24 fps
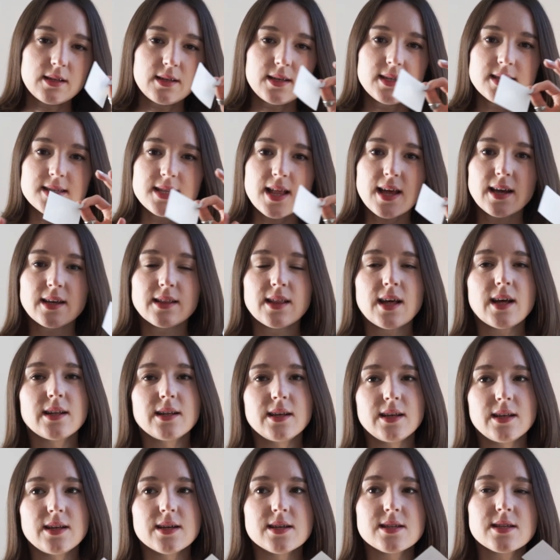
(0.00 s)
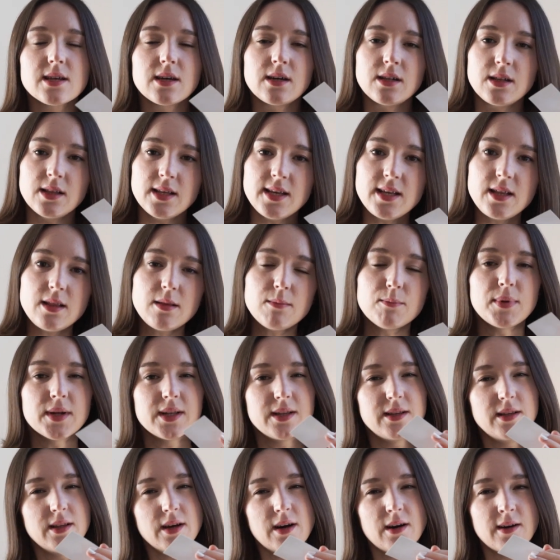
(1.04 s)
It's like that, it is clean
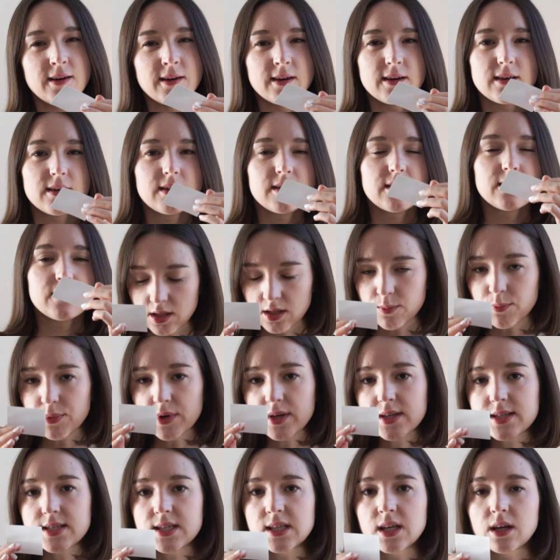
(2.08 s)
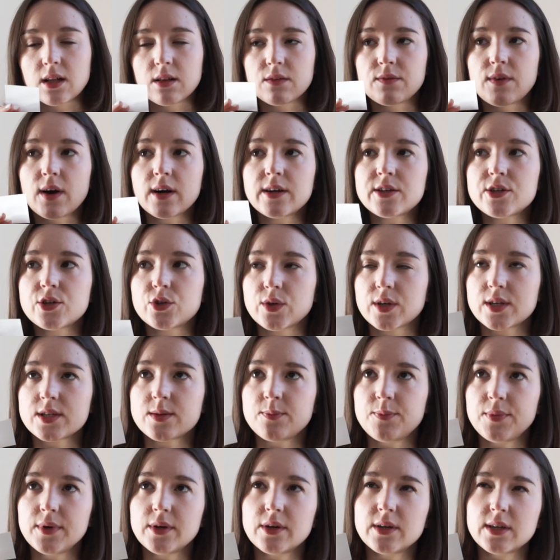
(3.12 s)
but dark. It brings the olfactory
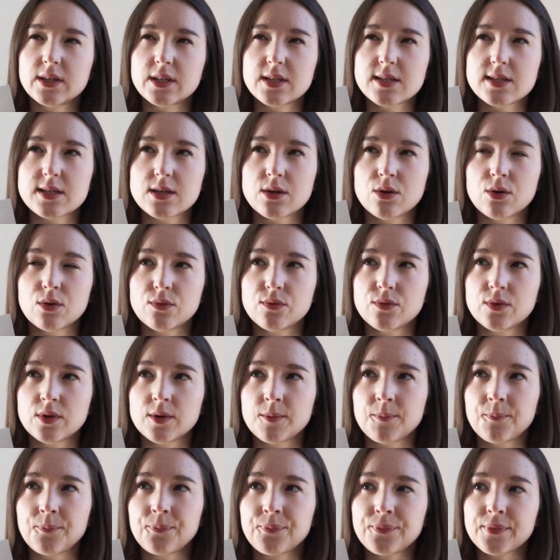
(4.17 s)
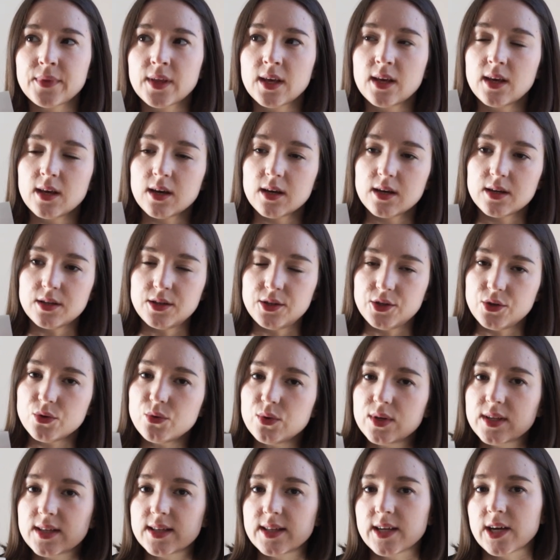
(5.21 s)
experience of
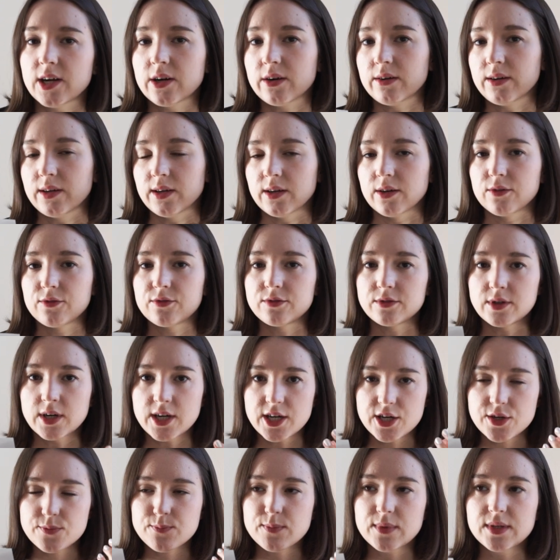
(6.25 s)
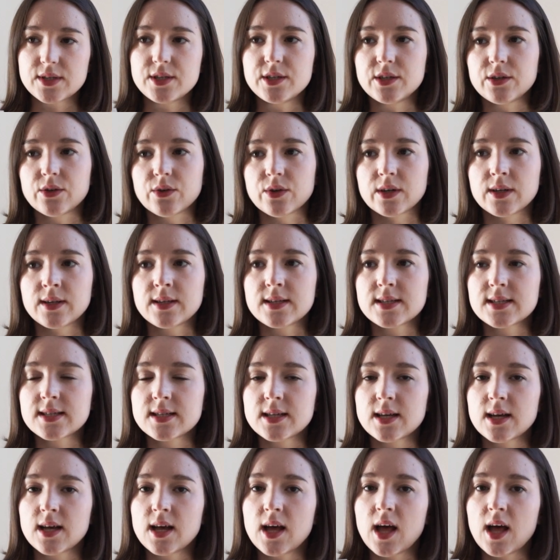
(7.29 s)
new interior, fresh
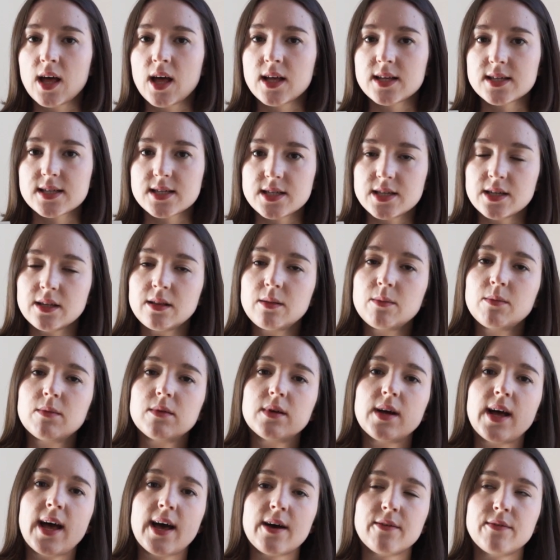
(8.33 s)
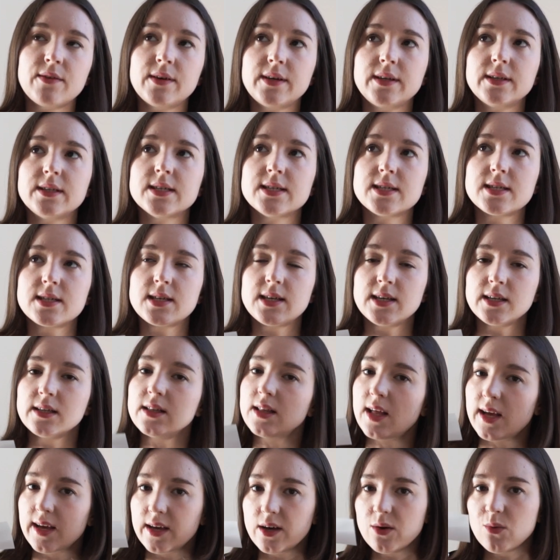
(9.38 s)
materials, still having the
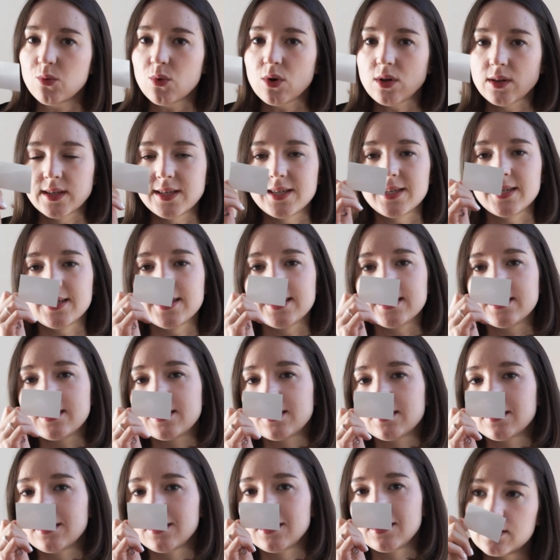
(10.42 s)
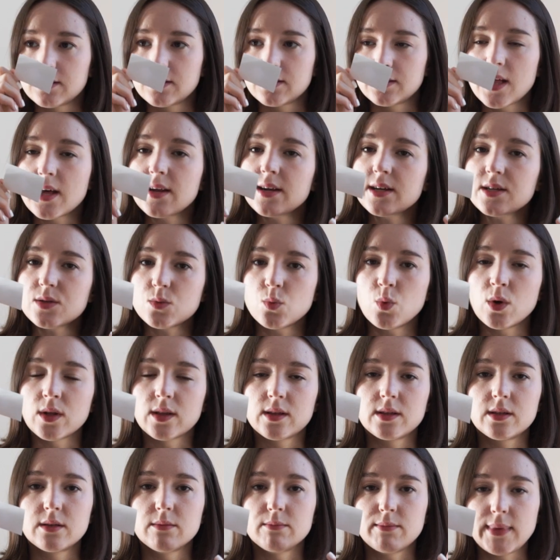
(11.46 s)
skin-like qualities. That is
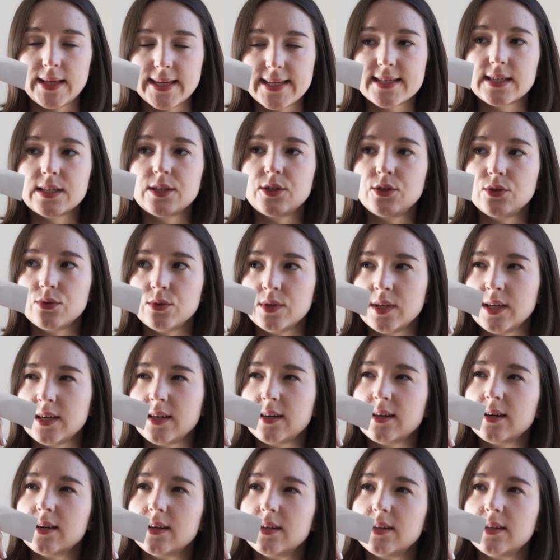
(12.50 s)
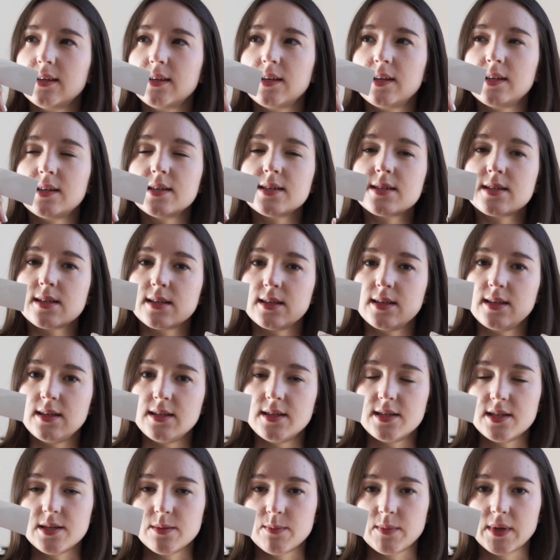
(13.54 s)
what makes it unique. It is
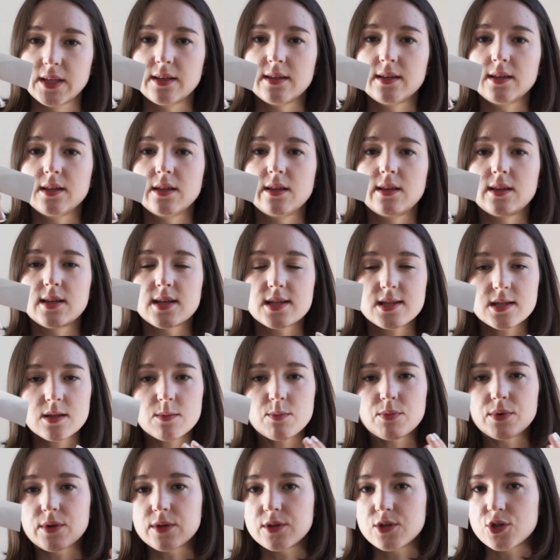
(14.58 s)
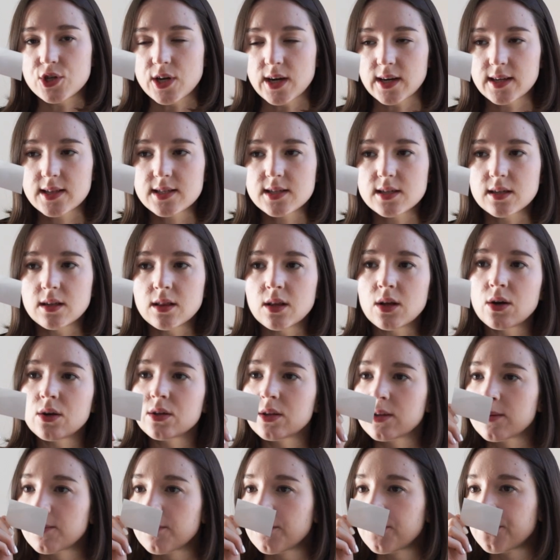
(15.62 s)
intimate, it doesn't project a
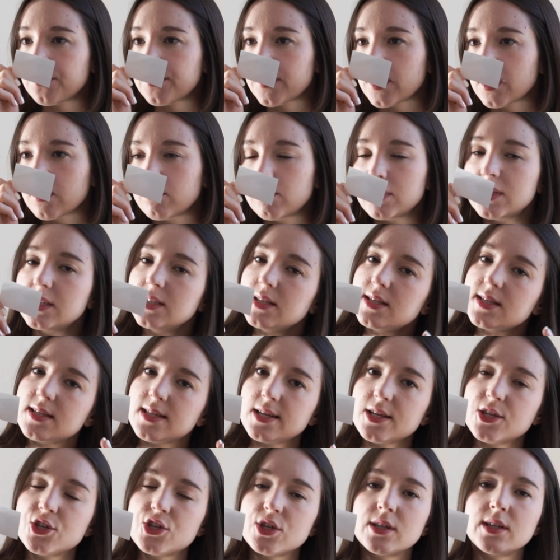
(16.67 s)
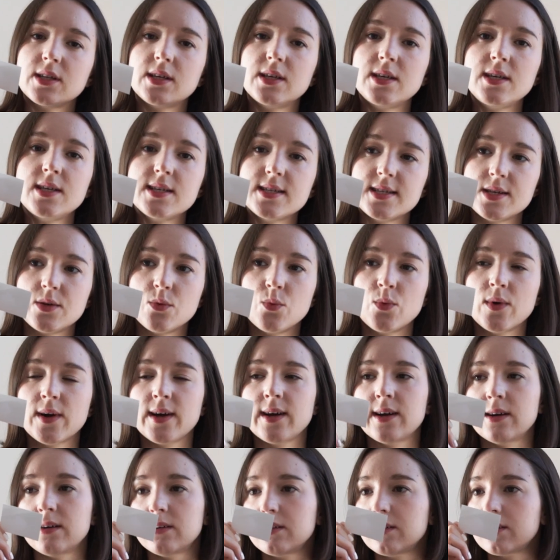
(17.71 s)
lot, but it's such an easy
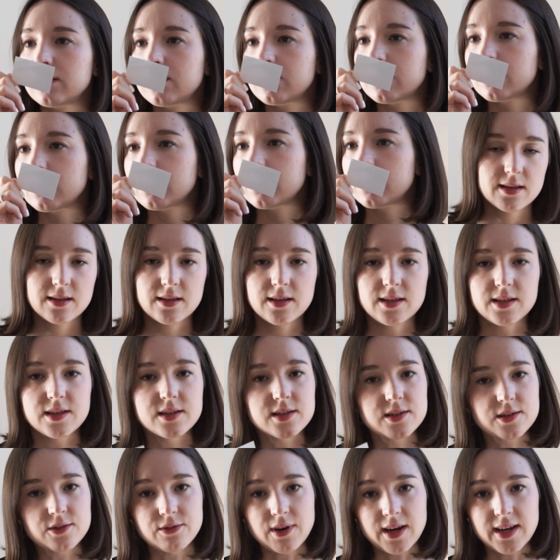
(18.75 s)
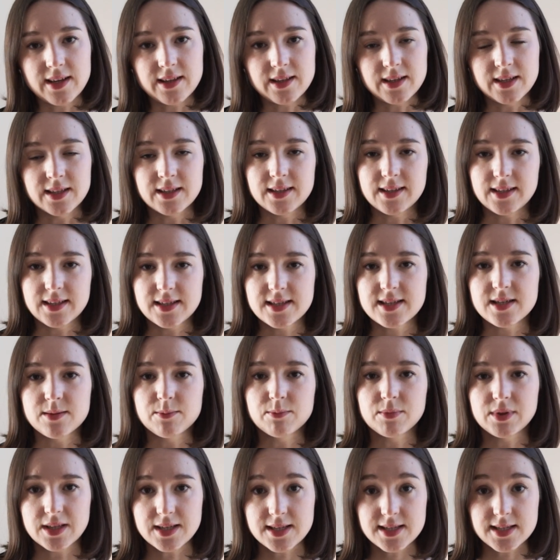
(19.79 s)
wear. It is great in its
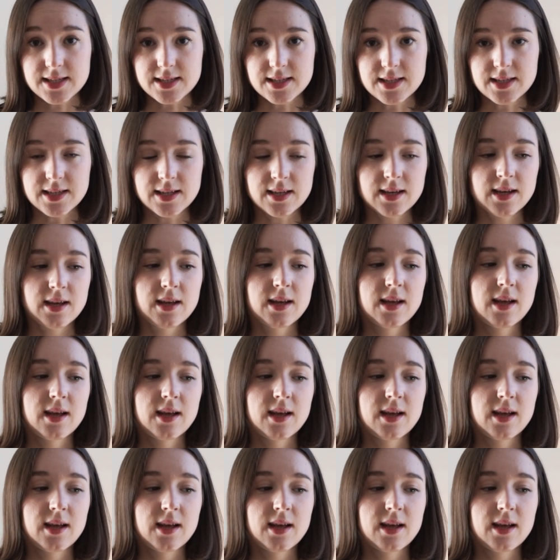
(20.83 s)
simplicity.